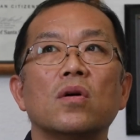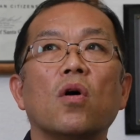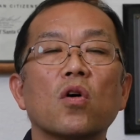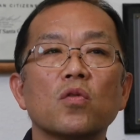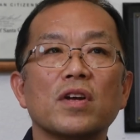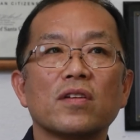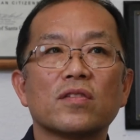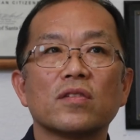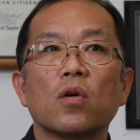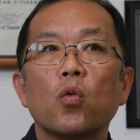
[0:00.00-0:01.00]

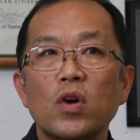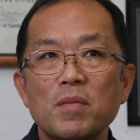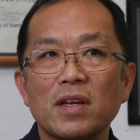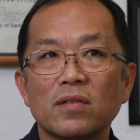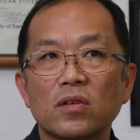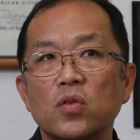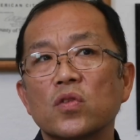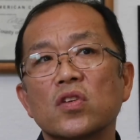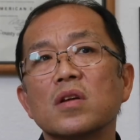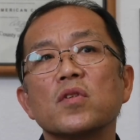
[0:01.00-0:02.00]
always women's
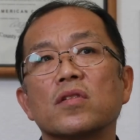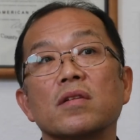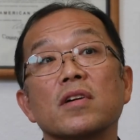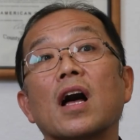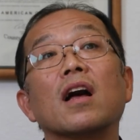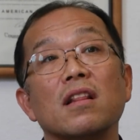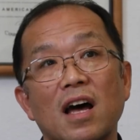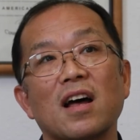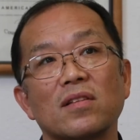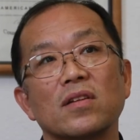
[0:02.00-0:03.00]
contribute a
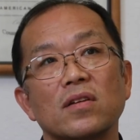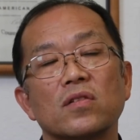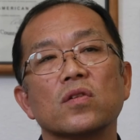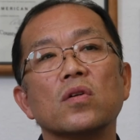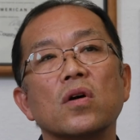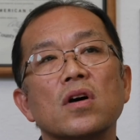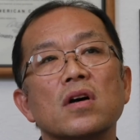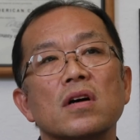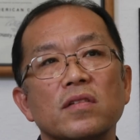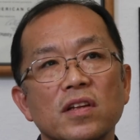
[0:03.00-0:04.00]
lot. So
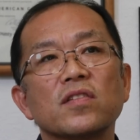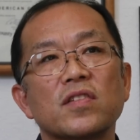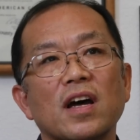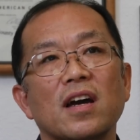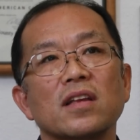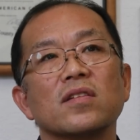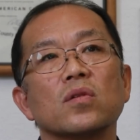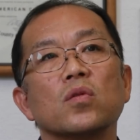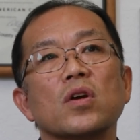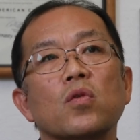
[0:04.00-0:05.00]
this side
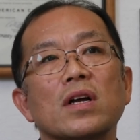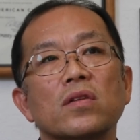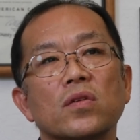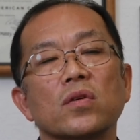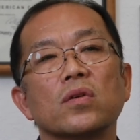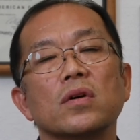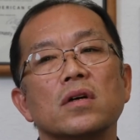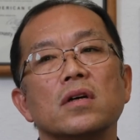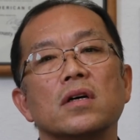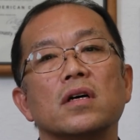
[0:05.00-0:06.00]
we want to
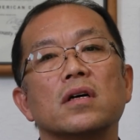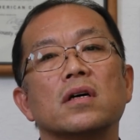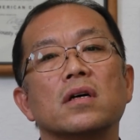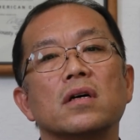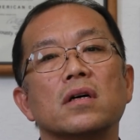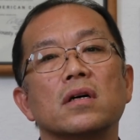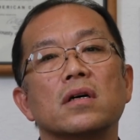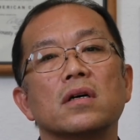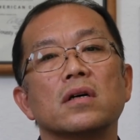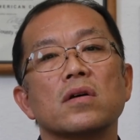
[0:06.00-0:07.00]
uh,
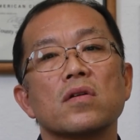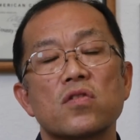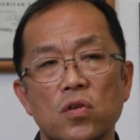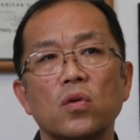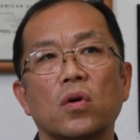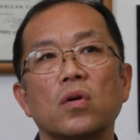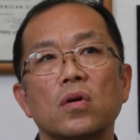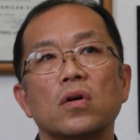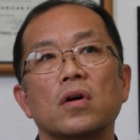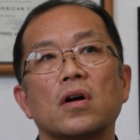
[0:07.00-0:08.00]
show
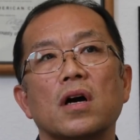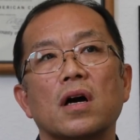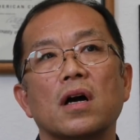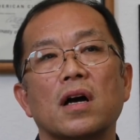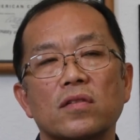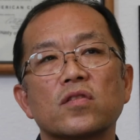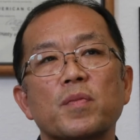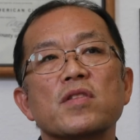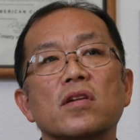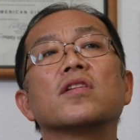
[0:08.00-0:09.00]
uh, at
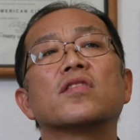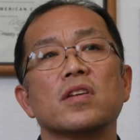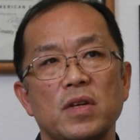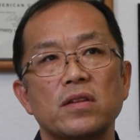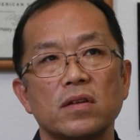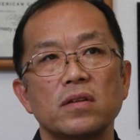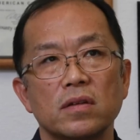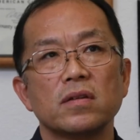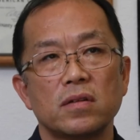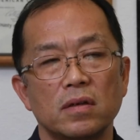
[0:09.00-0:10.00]
special exhibit.
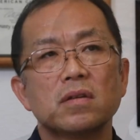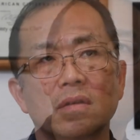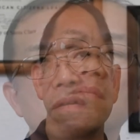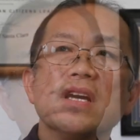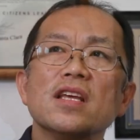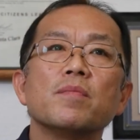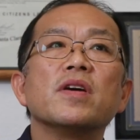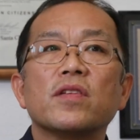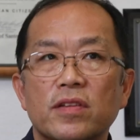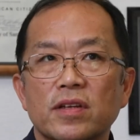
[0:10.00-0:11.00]
Many
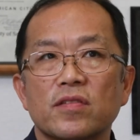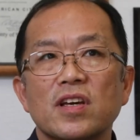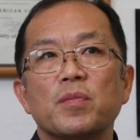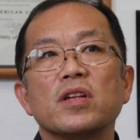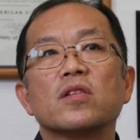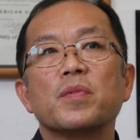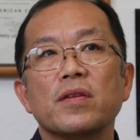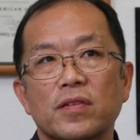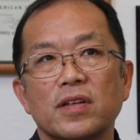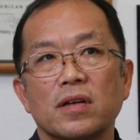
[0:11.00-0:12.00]
visitors, Japanese
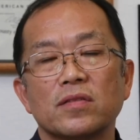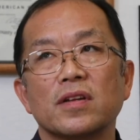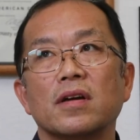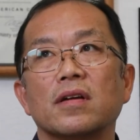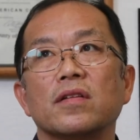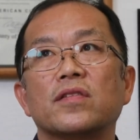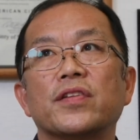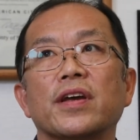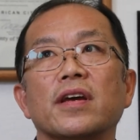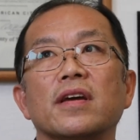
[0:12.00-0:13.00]
visitors,
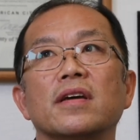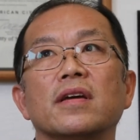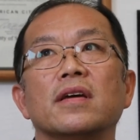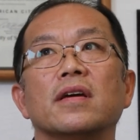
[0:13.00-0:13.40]
they